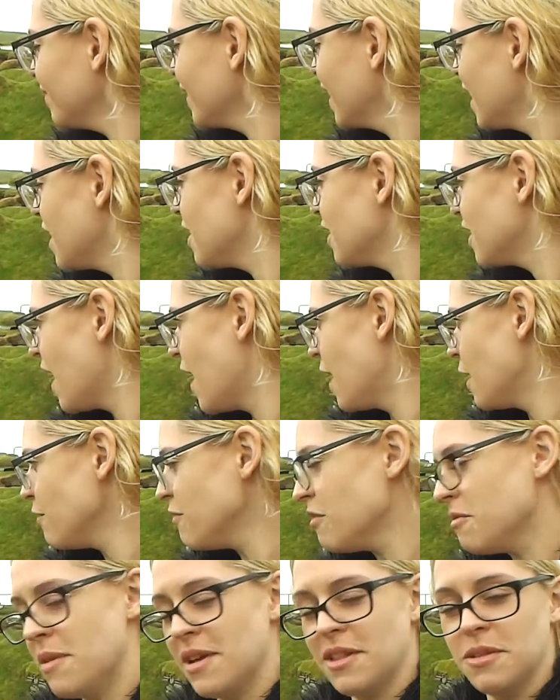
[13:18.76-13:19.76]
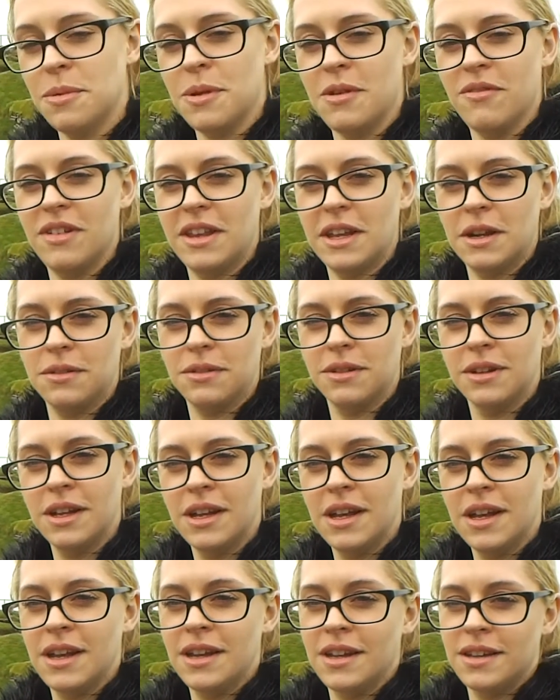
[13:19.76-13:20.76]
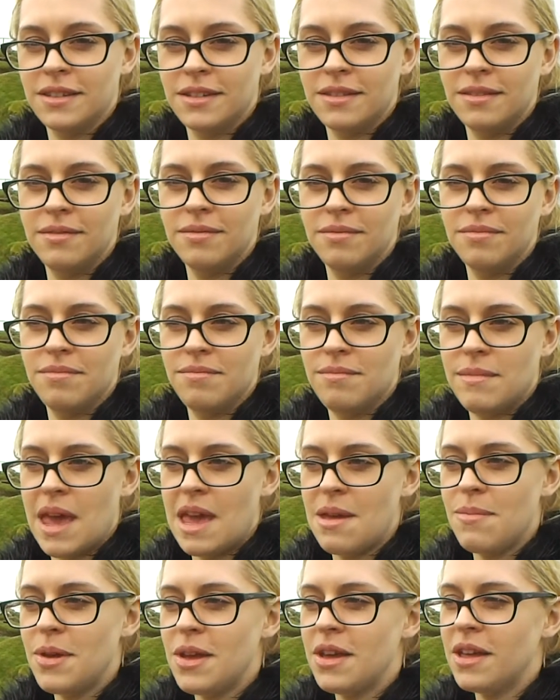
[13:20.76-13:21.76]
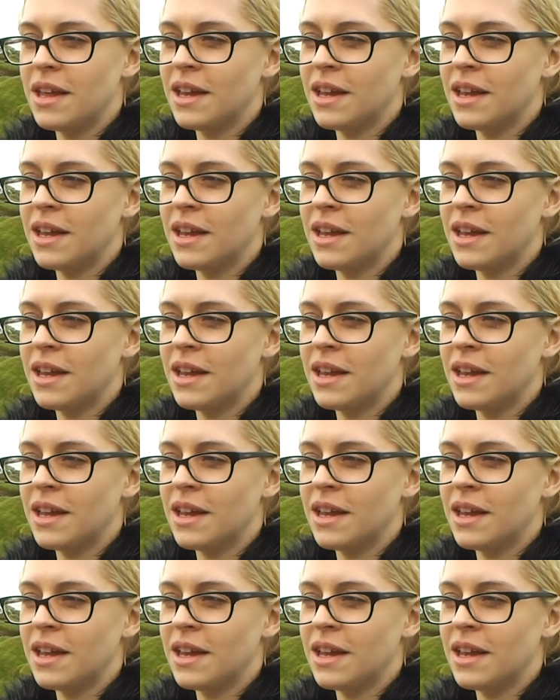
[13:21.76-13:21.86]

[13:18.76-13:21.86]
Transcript: it kind of reminds me of a little, maybe